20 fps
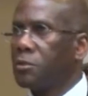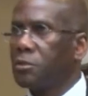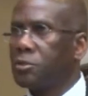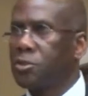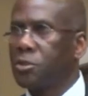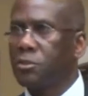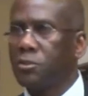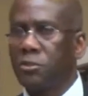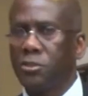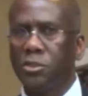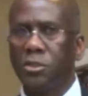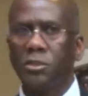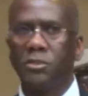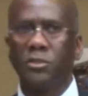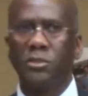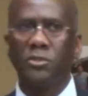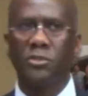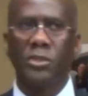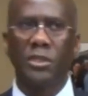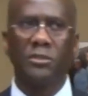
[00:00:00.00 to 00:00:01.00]
She
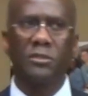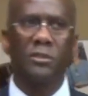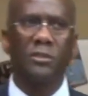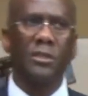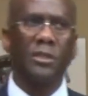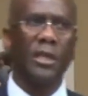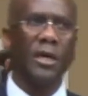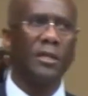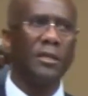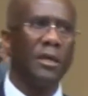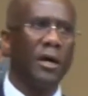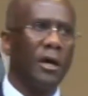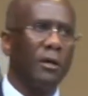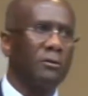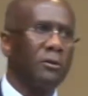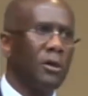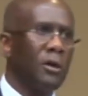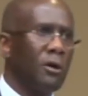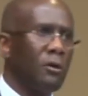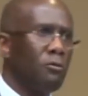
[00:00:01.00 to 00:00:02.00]
suggested that I
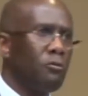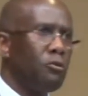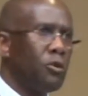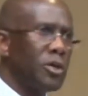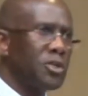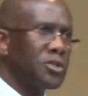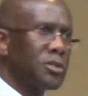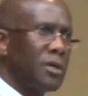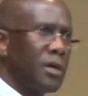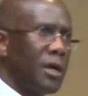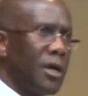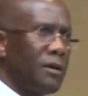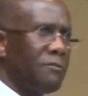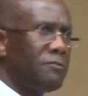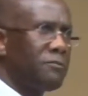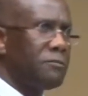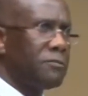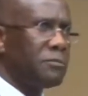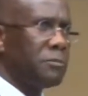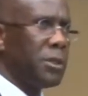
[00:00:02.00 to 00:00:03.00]
not rush to
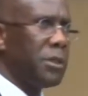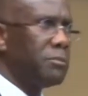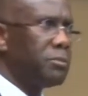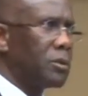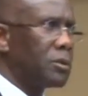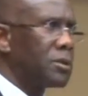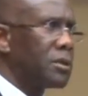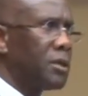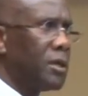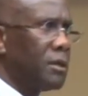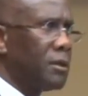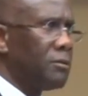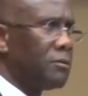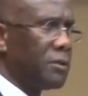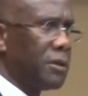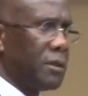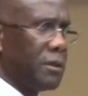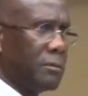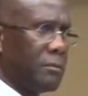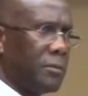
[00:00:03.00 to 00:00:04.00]
have people cut
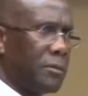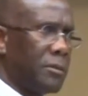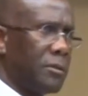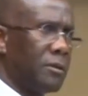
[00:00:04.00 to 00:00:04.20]
on him.